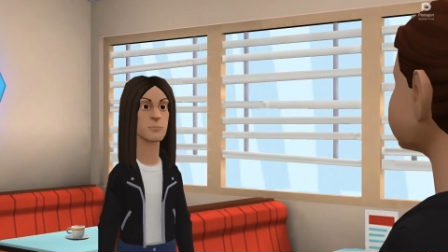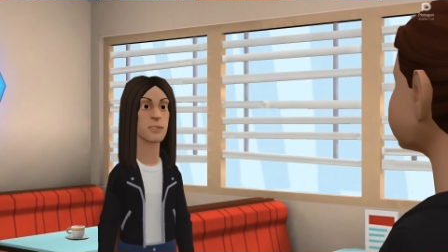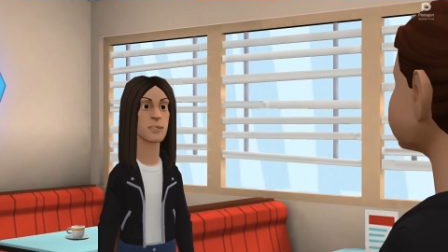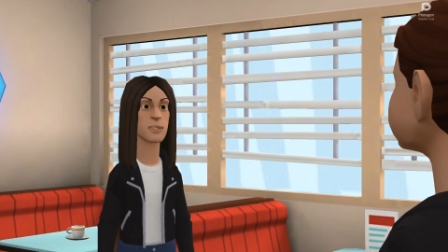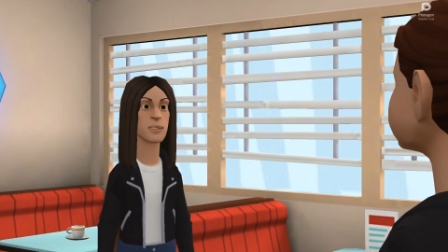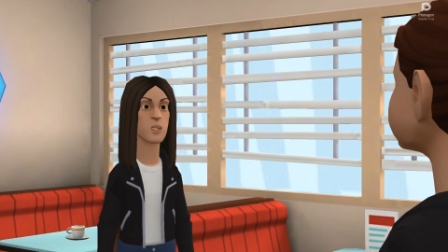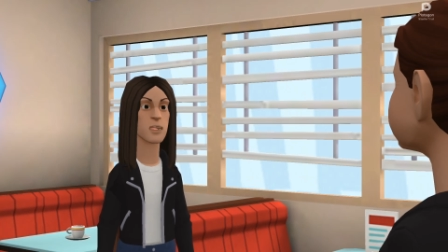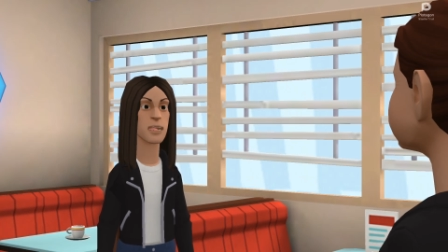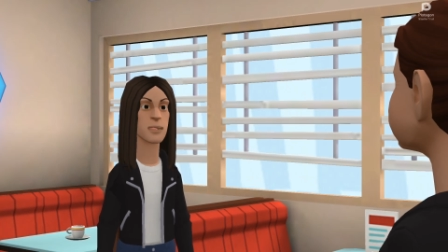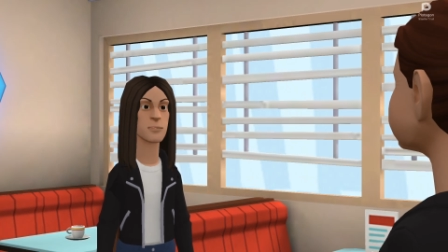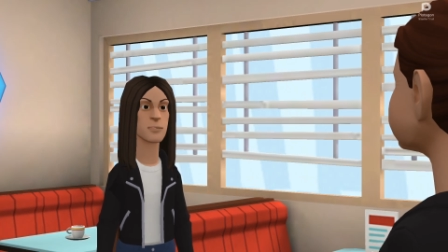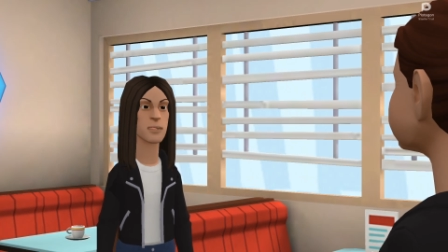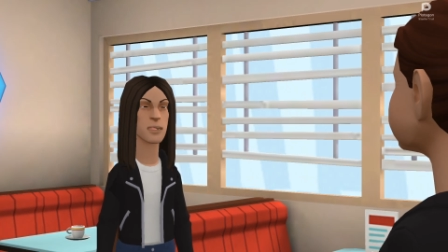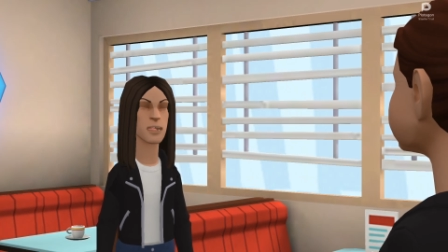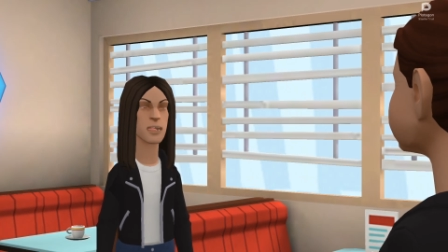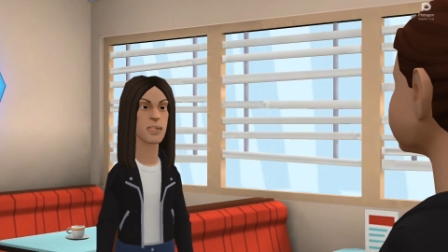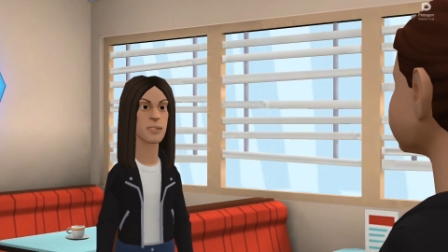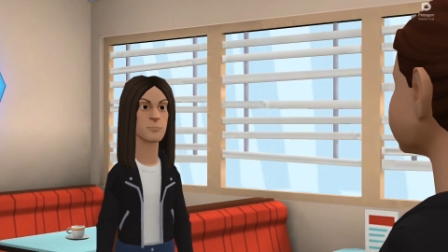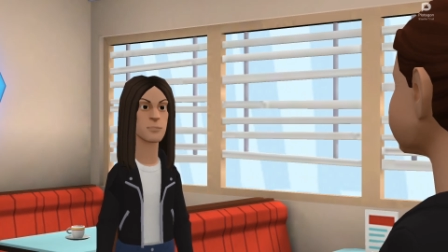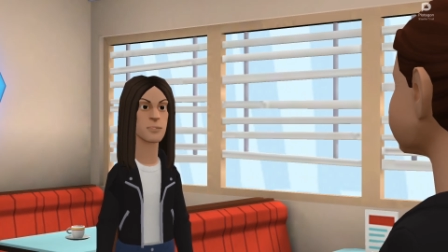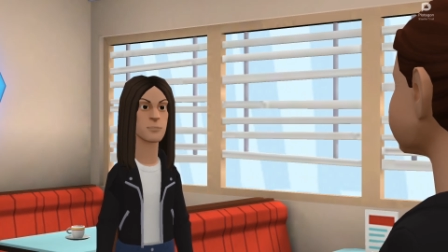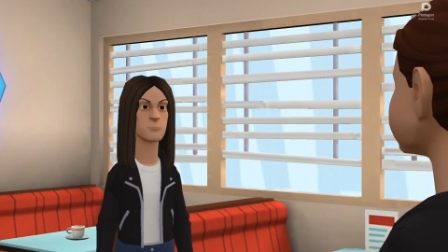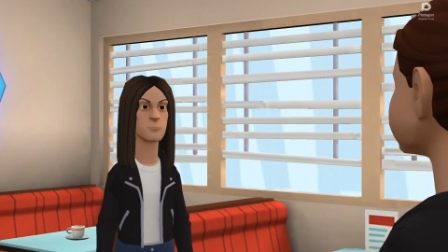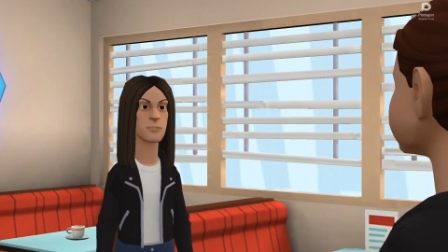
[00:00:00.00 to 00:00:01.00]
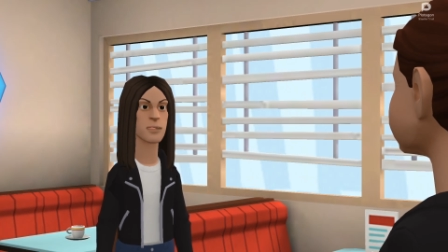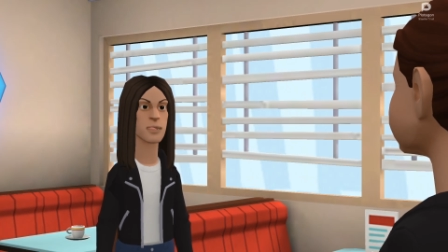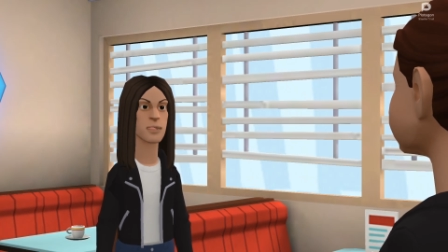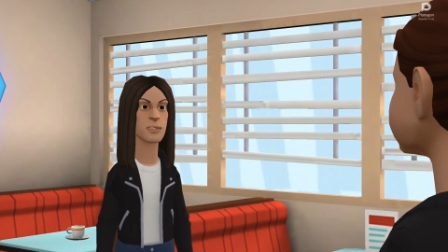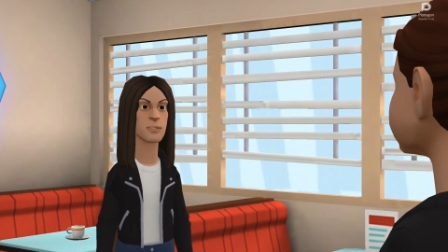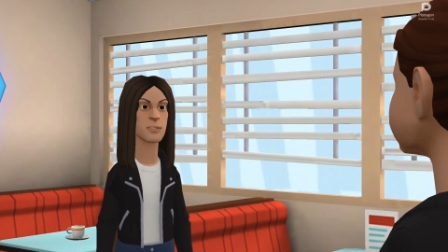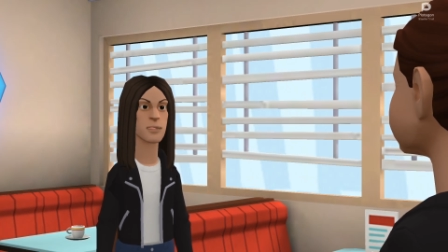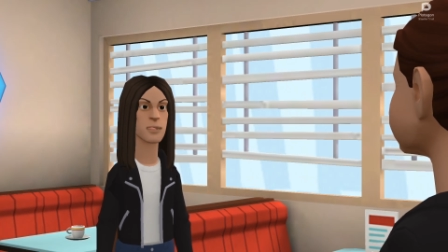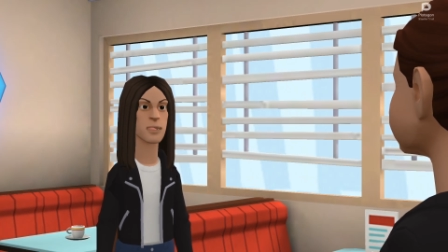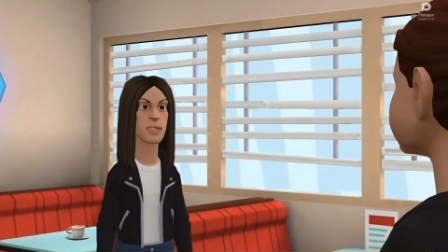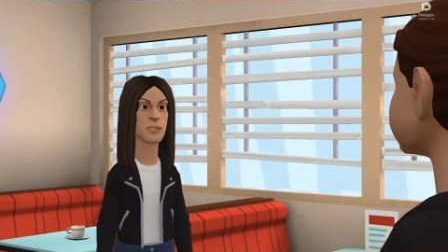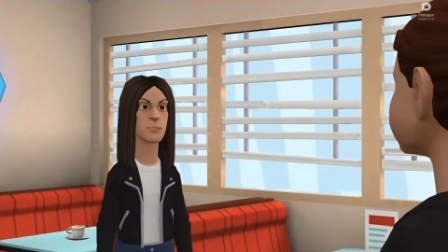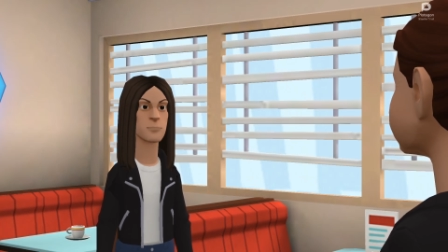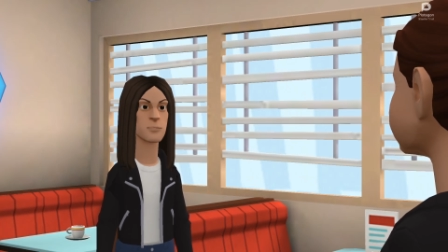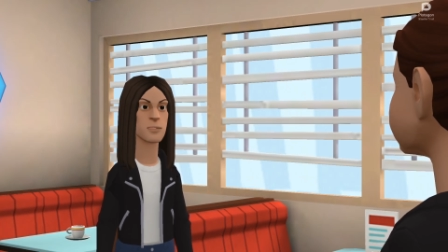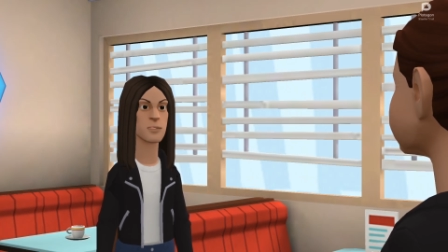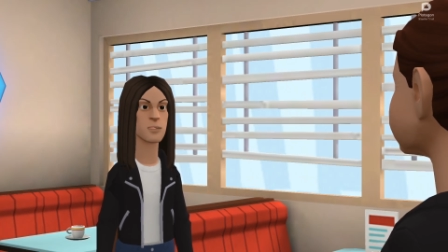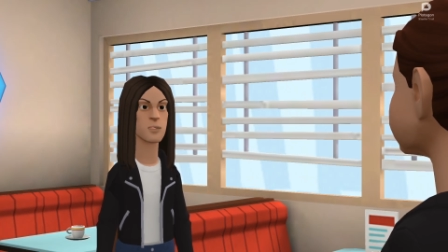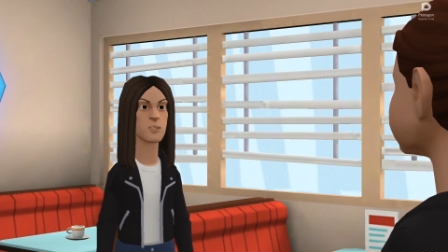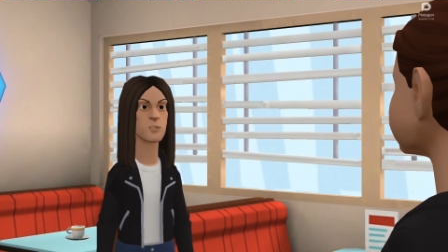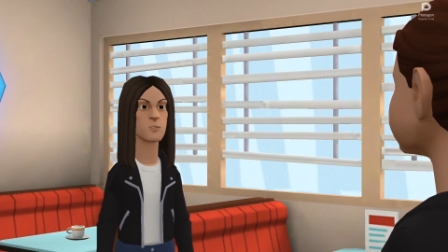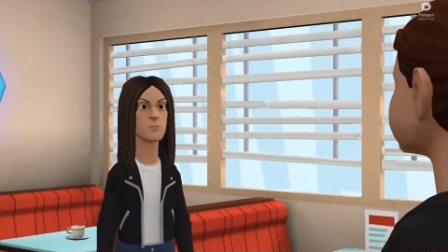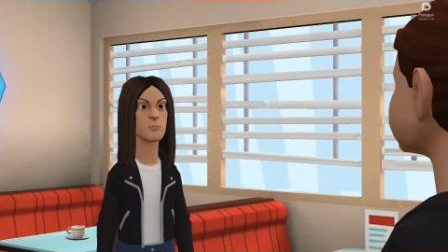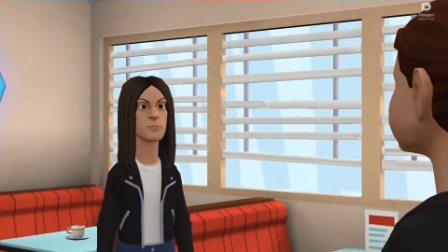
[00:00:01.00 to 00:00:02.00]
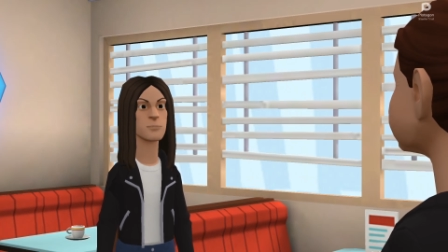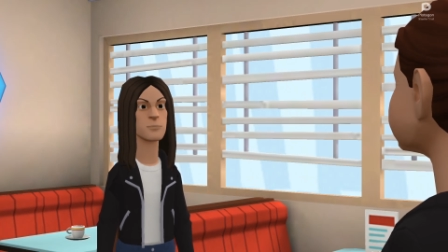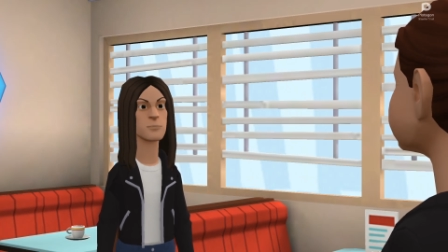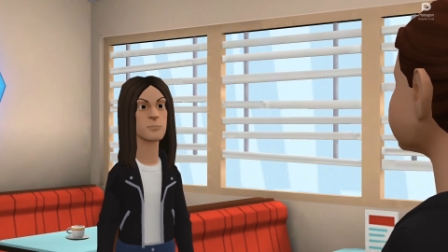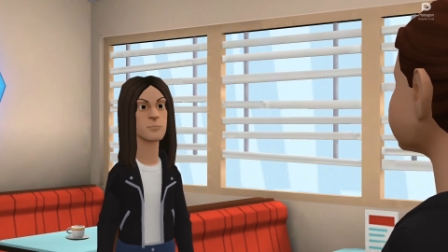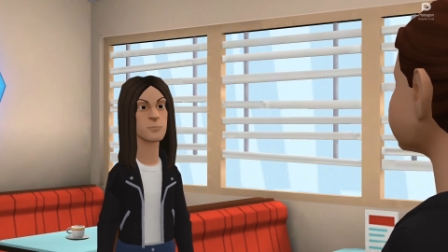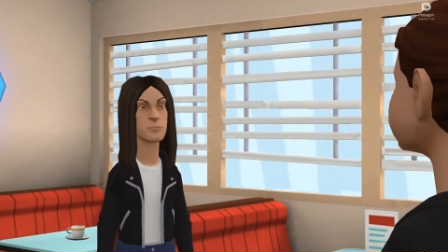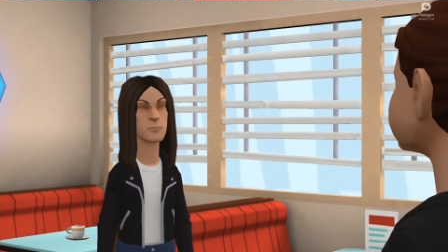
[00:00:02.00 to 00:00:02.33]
That will melt my plastic bones.